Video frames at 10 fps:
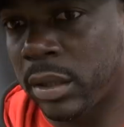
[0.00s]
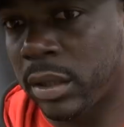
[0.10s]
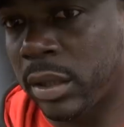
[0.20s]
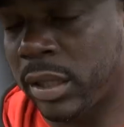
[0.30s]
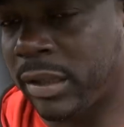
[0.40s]

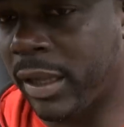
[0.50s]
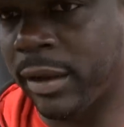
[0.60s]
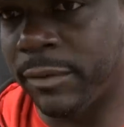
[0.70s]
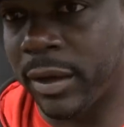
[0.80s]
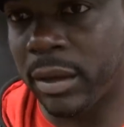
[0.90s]
This is
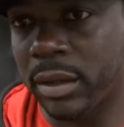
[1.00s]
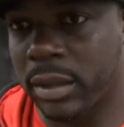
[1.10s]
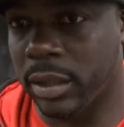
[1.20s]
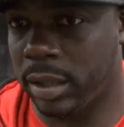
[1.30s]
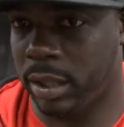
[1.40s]
the
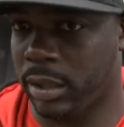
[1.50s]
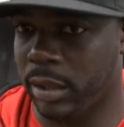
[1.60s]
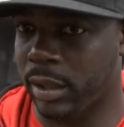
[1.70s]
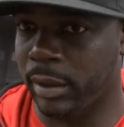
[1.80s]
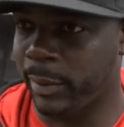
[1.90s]
NFL.
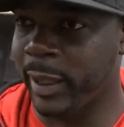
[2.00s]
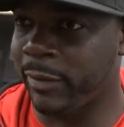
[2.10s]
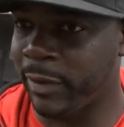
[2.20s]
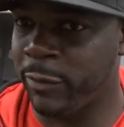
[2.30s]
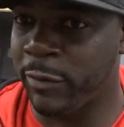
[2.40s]
And I
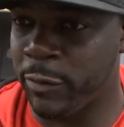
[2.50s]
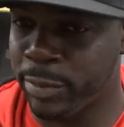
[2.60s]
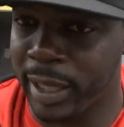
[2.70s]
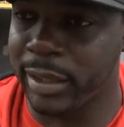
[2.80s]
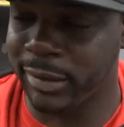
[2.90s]
mean, if you
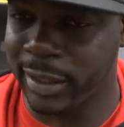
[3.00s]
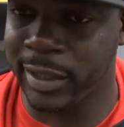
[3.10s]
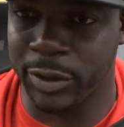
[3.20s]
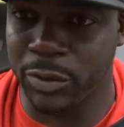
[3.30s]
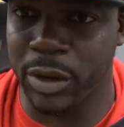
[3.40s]
play in this
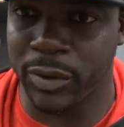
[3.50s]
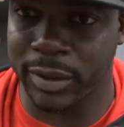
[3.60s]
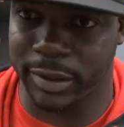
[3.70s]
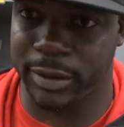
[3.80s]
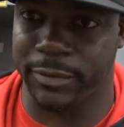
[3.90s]
league, then you know
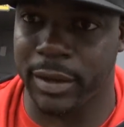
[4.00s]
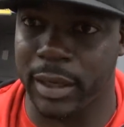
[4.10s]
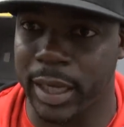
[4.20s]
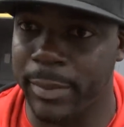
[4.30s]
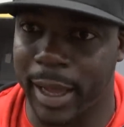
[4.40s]
that's
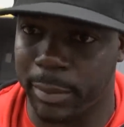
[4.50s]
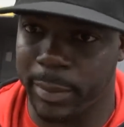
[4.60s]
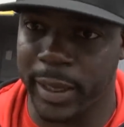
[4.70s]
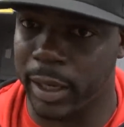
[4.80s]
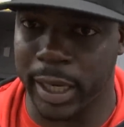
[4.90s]
NFL. Anybody
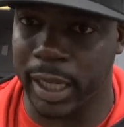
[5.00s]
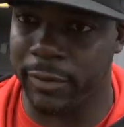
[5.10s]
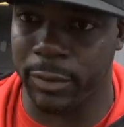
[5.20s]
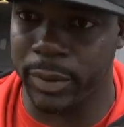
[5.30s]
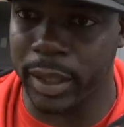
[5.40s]
can beat in any
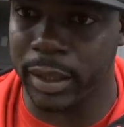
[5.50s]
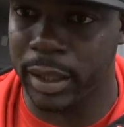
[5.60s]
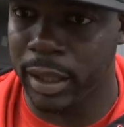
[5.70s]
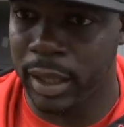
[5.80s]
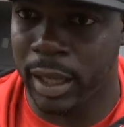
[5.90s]
given week.
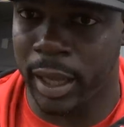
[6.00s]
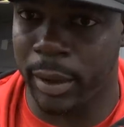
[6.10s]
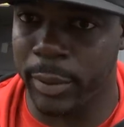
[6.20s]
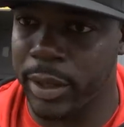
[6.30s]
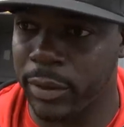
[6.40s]

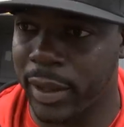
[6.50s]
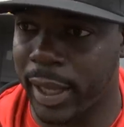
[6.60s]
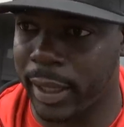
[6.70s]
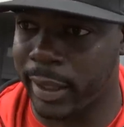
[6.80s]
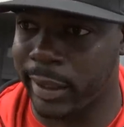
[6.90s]
And we know
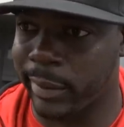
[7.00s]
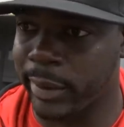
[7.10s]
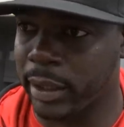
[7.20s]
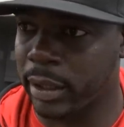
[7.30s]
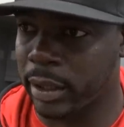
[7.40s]
that. And I
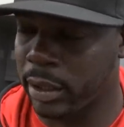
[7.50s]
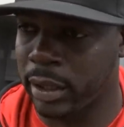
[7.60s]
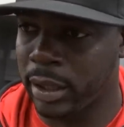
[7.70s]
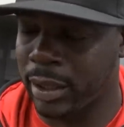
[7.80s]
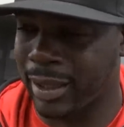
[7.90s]
mean,
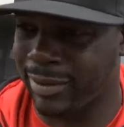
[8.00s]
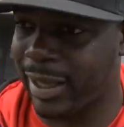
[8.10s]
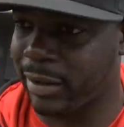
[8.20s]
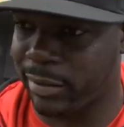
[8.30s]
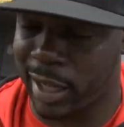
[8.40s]
so
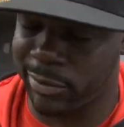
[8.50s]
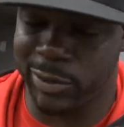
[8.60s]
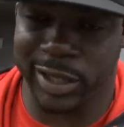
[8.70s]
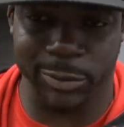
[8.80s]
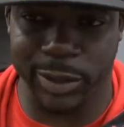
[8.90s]
that's
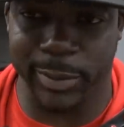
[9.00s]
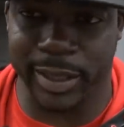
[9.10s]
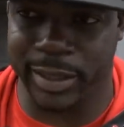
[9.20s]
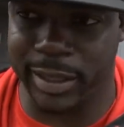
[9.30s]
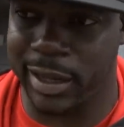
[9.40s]
that question really
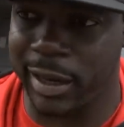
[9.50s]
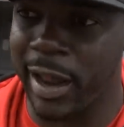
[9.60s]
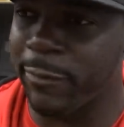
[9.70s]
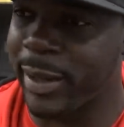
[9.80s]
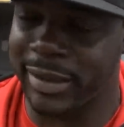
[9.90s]

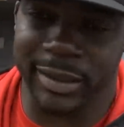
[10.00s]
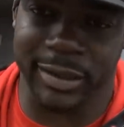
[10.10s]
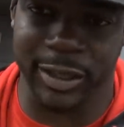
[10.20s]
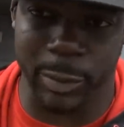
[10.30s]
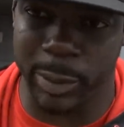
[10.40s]
never makes any
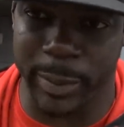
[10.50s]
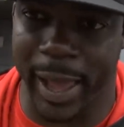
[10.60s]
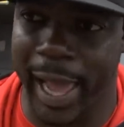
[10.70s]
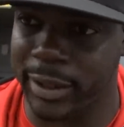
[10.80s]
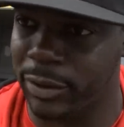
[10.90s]
sense. I mean,
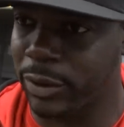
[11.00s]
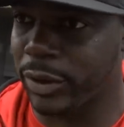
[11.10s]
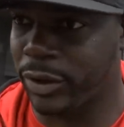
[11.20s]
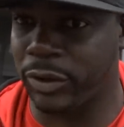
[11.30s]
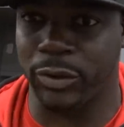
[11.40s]
people ask,
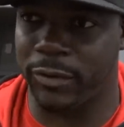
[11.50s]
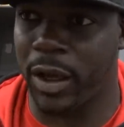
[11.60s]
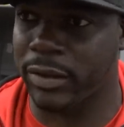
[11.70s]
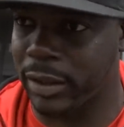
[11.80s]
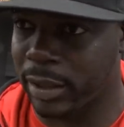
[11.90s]
should you have
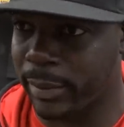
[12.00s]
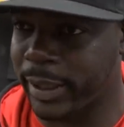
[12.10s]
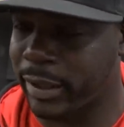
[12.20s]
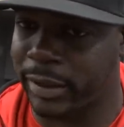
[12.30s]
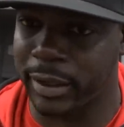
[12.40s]
lost? You know, I
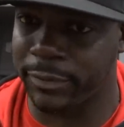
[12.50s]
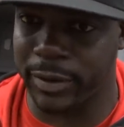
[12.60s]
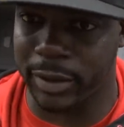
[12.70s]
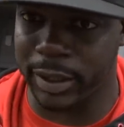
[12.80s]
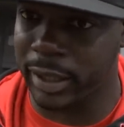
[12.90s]
mean, this is
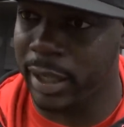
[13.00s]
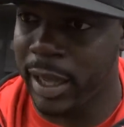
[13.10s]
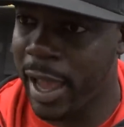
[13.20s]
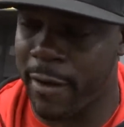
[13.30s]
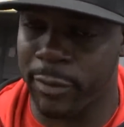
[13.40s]
the NFL, and
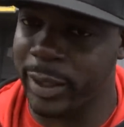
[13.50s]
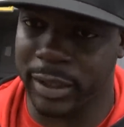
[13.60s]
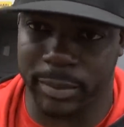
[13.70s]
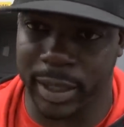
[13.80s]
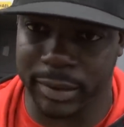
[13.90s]
every
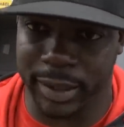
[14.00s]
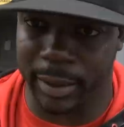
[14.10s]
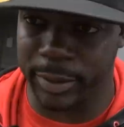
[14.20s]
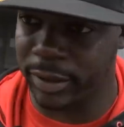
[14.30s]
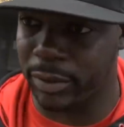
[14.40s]
week something like this
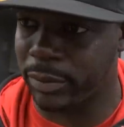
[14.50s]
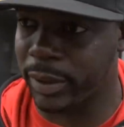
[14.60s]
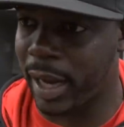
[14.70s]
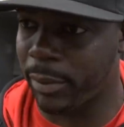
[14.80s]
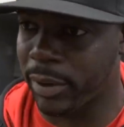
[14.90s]
happens. So
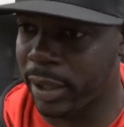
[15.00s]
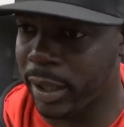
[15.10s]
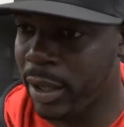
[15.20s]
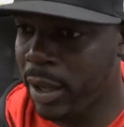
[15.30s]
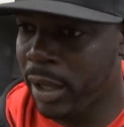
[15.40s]
we're not really